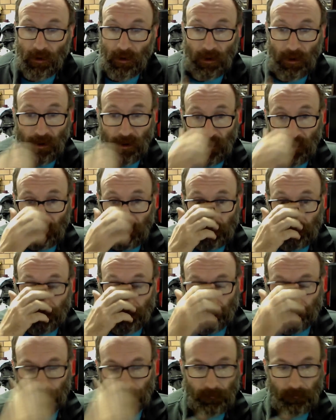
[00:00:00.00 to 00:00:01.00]

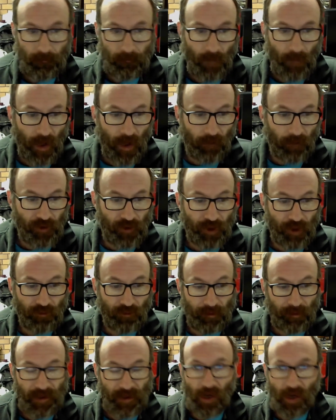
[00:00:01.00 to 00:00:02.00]
um, you know, if she
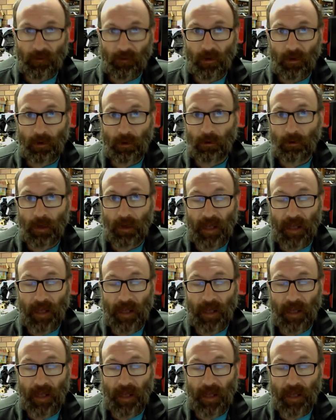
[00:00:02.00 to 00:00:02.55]
trips over